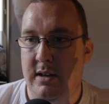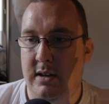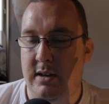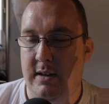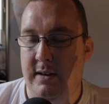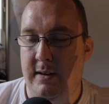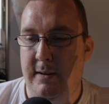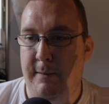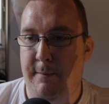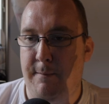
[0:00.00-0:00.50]

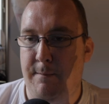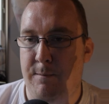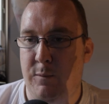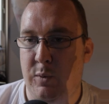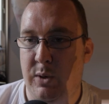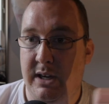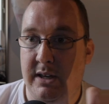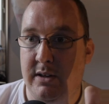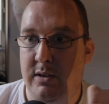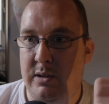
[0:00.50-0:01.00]

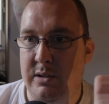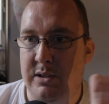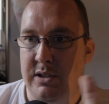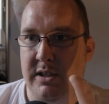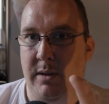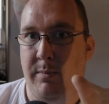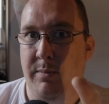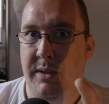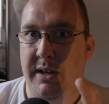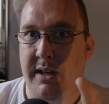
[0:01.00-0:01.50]
what I call
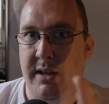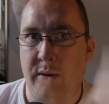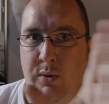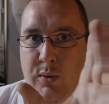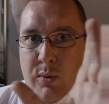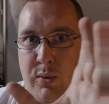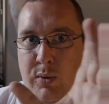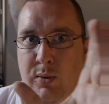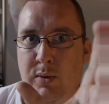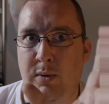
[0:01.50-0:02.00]
something
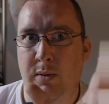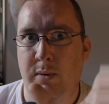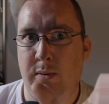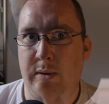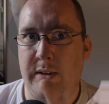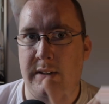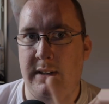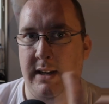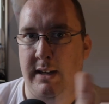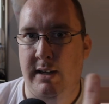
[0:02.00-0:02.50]
u,
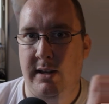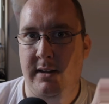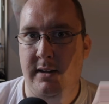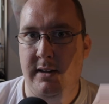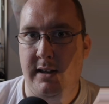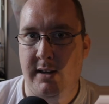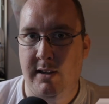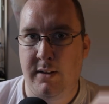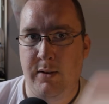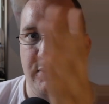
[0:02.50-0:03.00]
which like
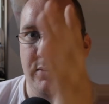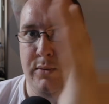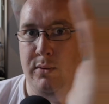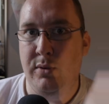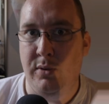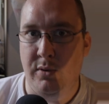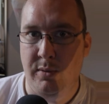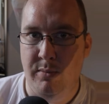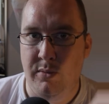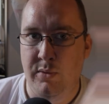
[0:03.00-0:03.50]

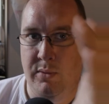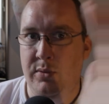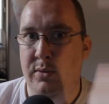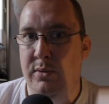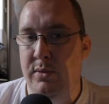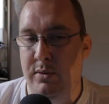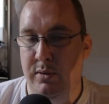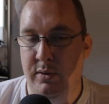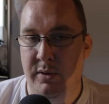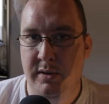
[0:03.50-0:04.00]
ku or
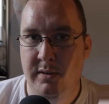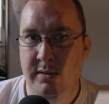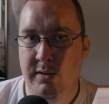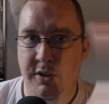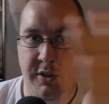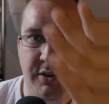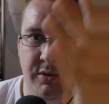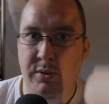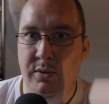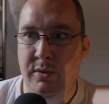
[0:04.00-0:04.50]
mu or
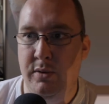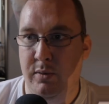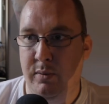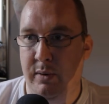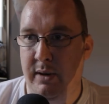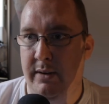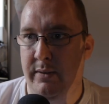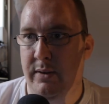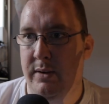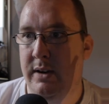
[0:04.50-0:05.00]
gu or
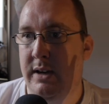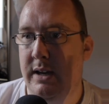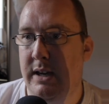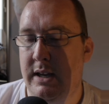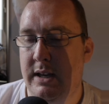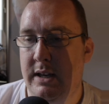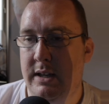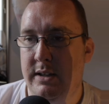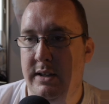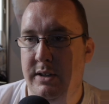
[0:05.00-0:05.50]
whatever,
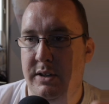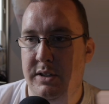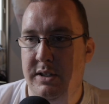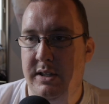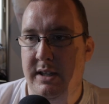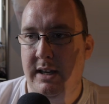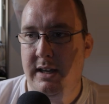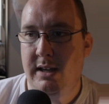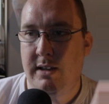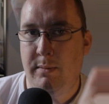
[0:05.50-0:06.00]

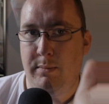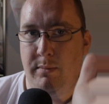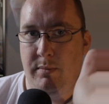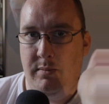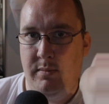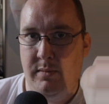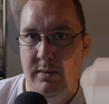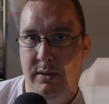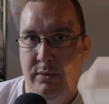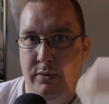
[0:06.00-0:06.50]

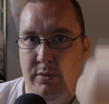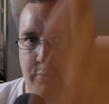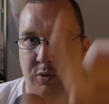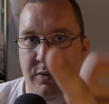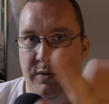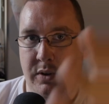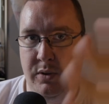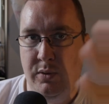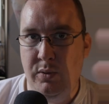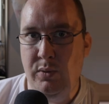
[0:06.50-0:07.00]
they
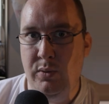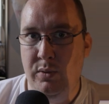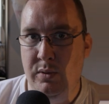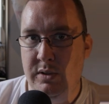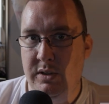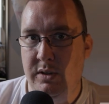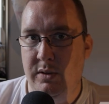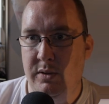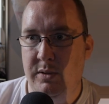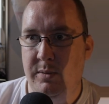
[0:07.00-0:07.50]
remove the u,
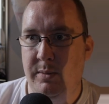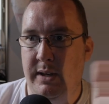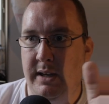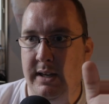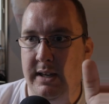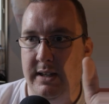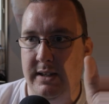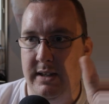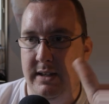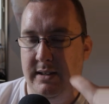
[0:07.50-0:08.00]
so to
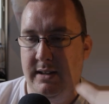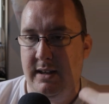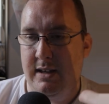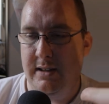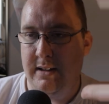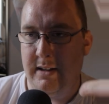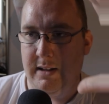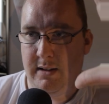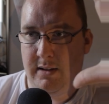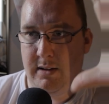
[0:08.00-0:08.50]
speak, and then
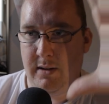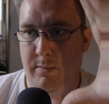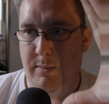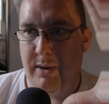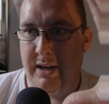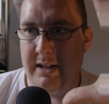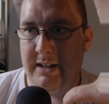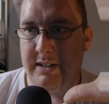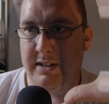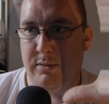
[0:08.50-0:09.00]
take the
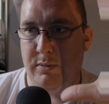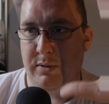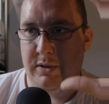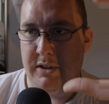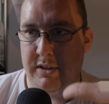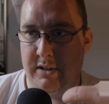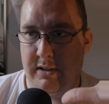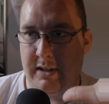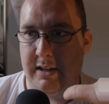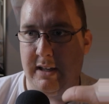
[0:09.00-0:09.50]
base, which
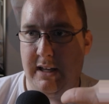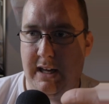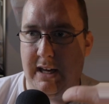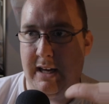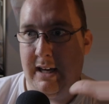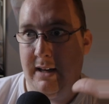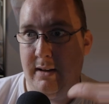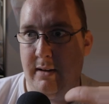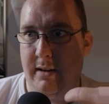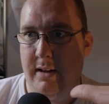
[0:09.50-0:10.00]
is the
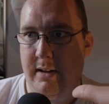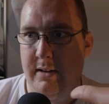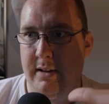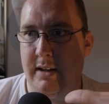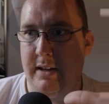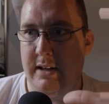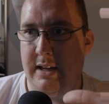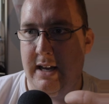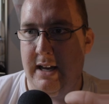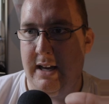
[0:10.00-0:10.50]
k, and
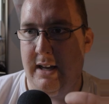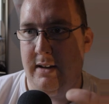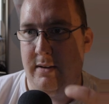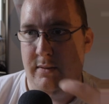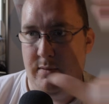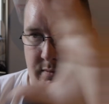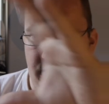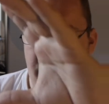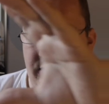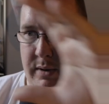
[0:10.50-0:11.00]
then add
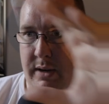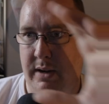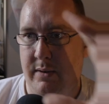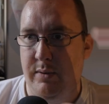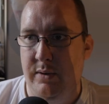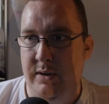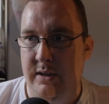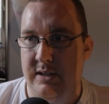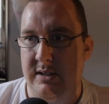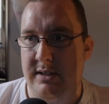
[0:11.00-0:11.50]

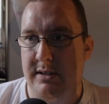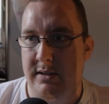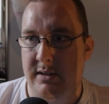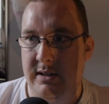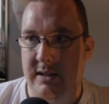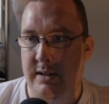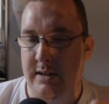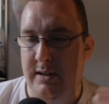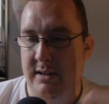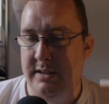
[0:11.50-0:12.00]
whatever it is.
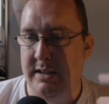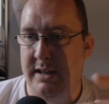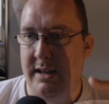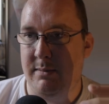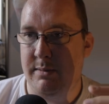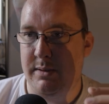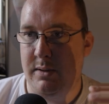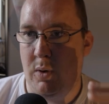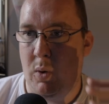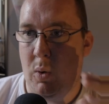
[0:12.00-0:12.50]
In this
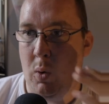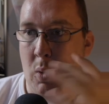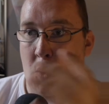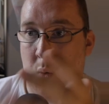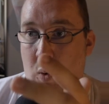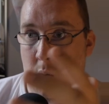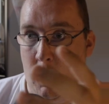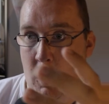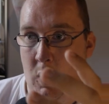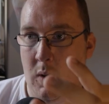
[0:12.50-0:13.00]
case, the
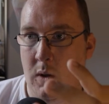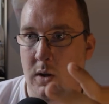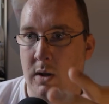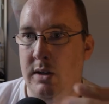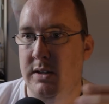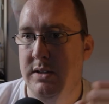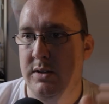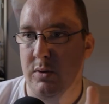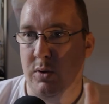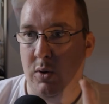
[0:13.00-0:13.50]
o,
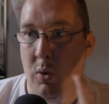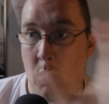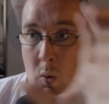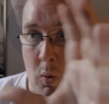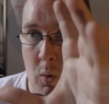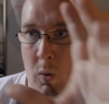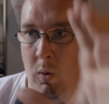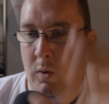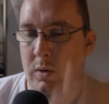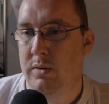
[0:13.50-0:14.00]
so
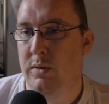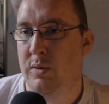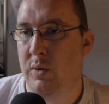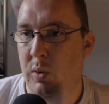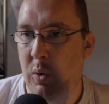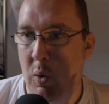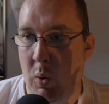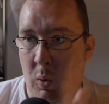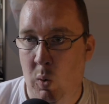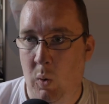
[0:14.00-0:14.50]
ko,
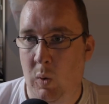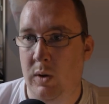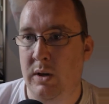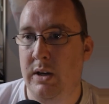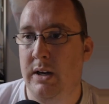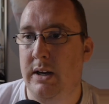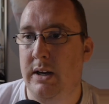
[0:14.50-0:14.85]
hodoko,